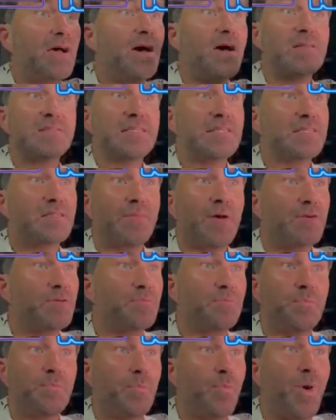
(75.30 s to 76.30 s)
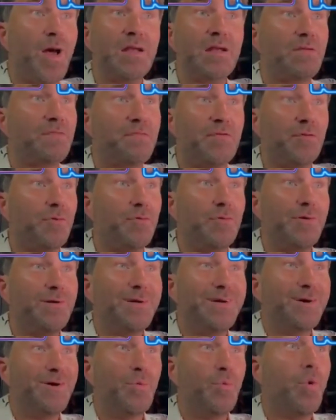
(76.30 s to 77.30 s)
darts is the most wonderful
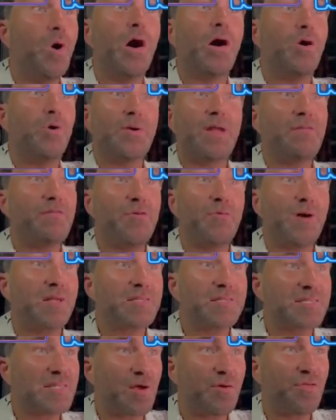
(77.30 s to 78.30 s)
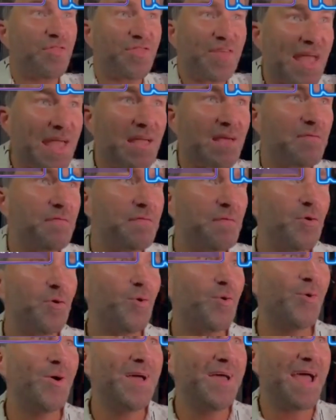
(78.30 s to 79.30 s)
world. Everyone's so
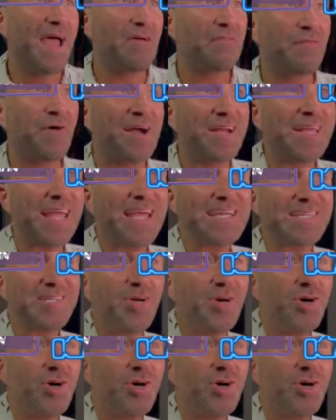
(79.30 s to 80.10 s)
thankful, everyone gets